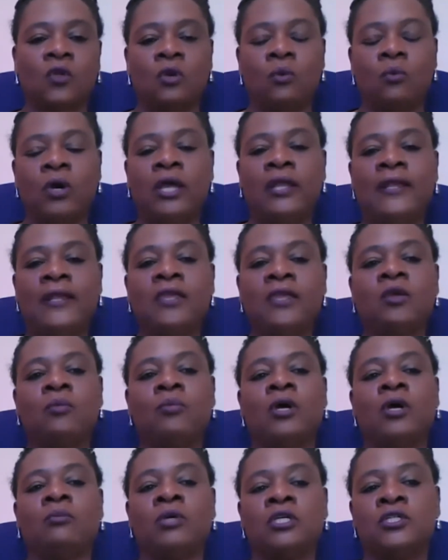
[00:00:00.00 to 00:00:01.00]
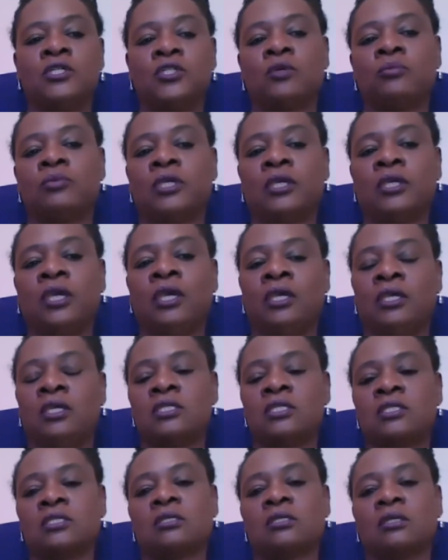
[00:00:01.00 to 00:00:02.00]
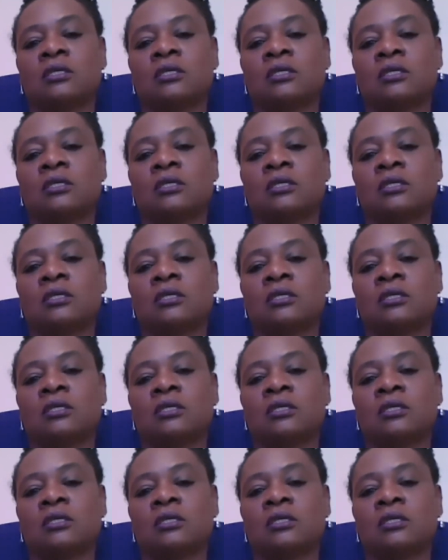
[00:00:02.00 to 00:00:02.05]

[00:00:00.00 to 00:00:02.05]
What I like about my job at CASE